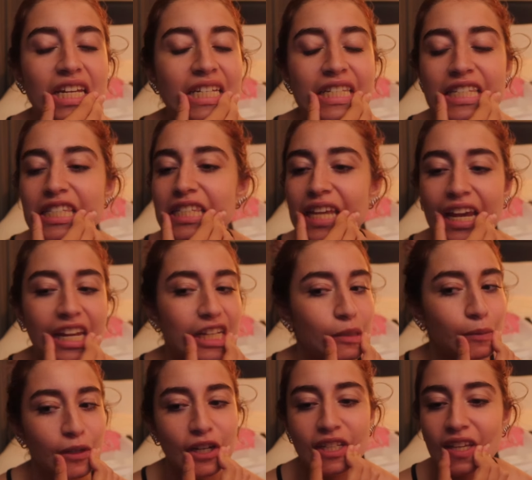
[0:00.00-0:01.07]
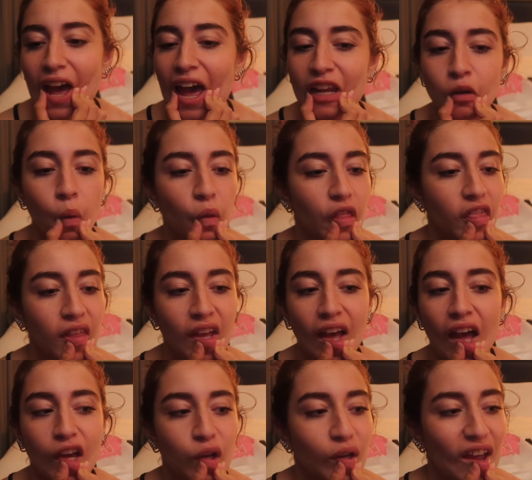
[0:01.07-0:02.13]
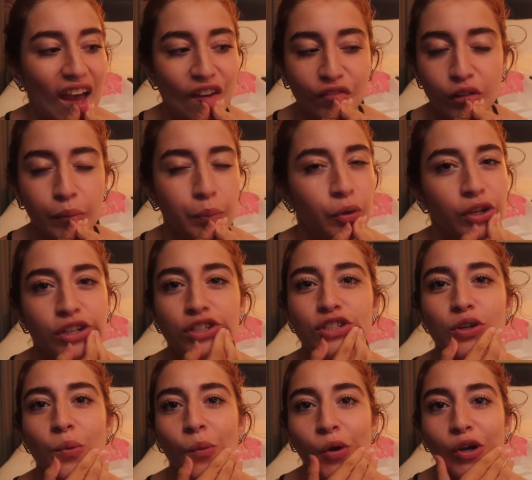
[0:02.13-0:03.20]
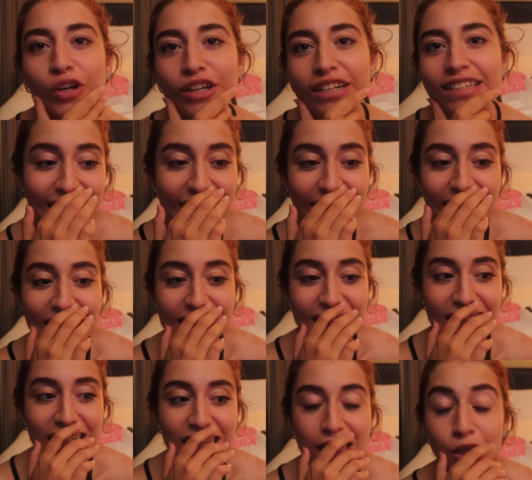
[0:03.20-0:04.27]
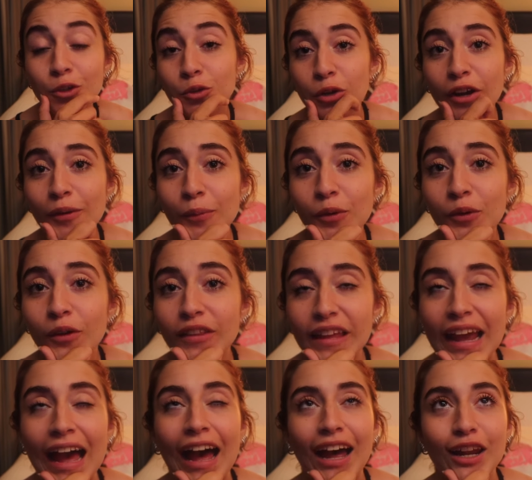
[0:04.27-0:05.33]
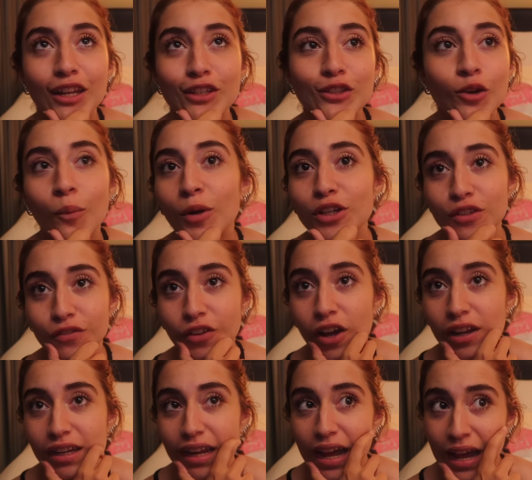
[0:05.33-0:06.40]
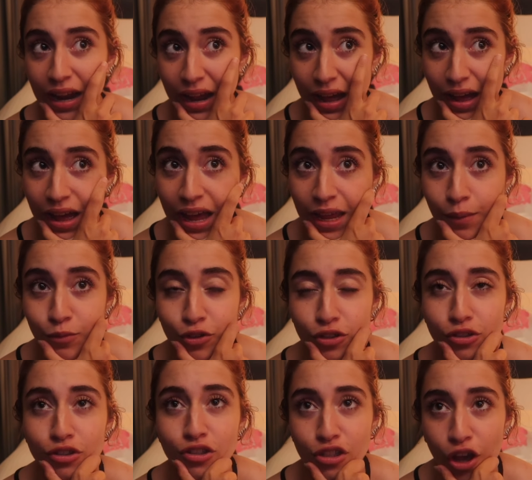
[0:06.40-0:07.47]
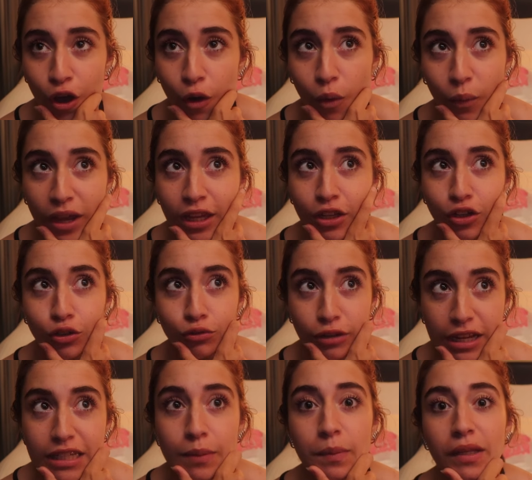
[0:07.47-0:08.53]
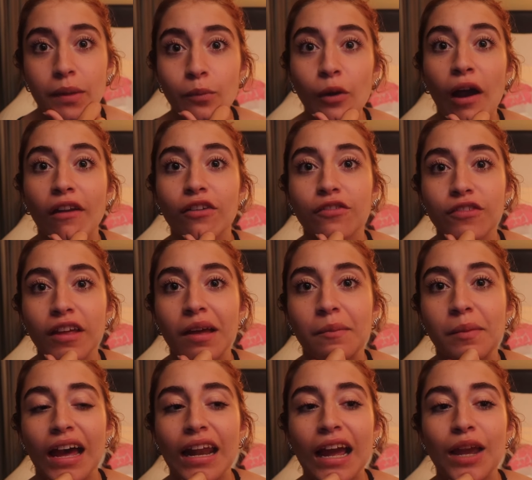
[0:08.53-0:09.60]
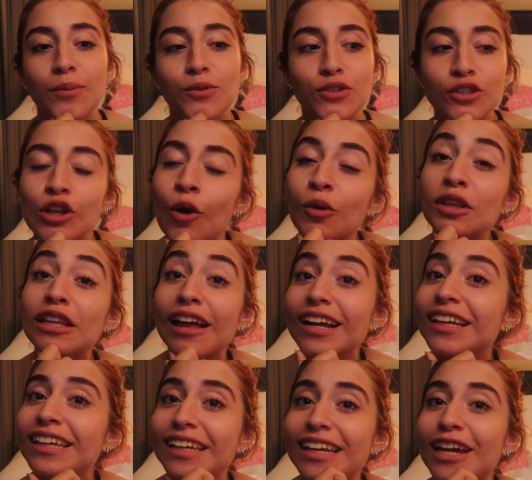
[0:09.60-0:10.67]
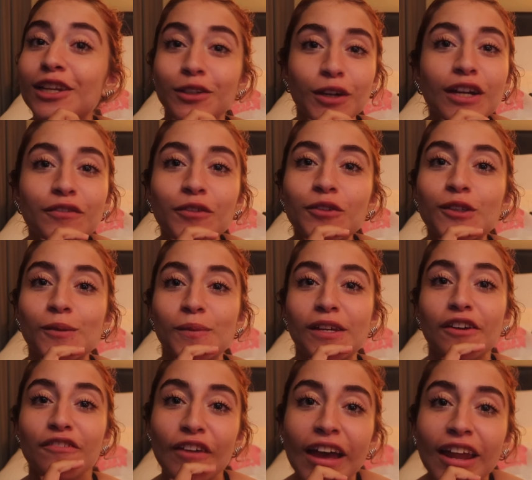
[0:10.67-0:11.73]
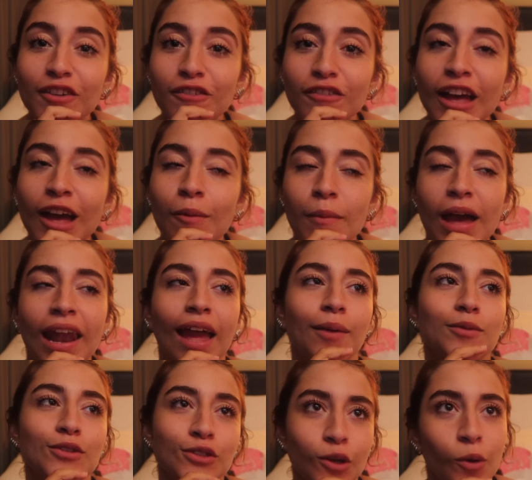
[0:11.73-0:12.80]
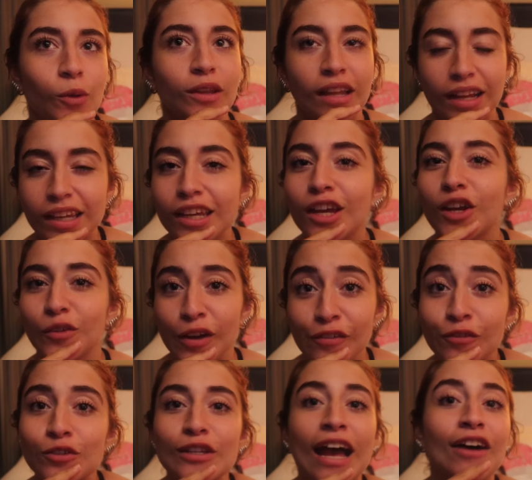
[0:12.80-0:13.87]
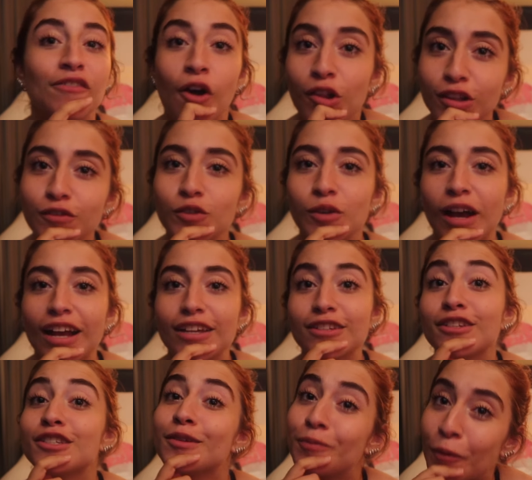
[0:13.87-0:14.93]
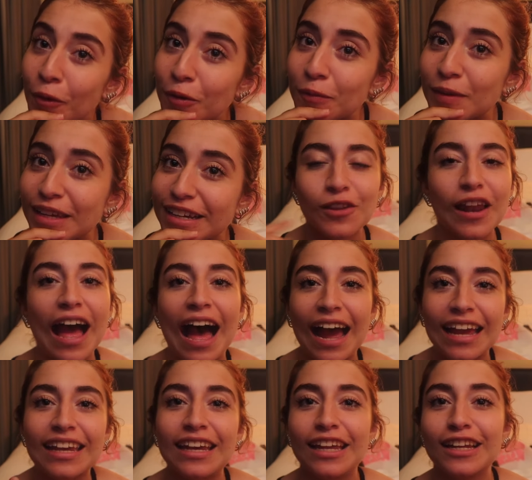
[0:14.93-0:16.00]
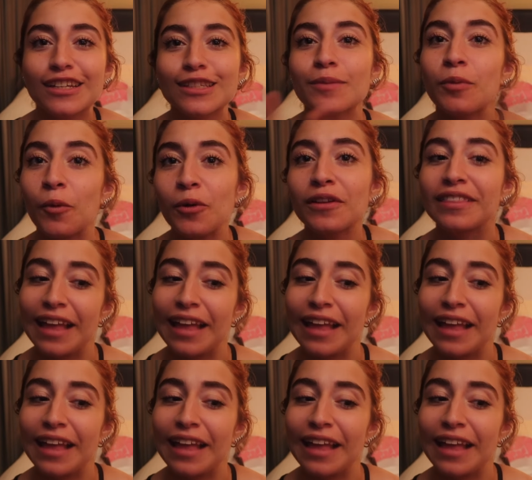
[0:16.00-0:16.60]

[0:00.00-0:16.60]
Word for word: insane experience that I don't think I could ever put into words. They did incredible. They had so much fun and I am just so incredibly proud of them and I am so lucky and grateful to be a fan of them them and I'm so lucky and grateful to have all of you guys to support me so that I can support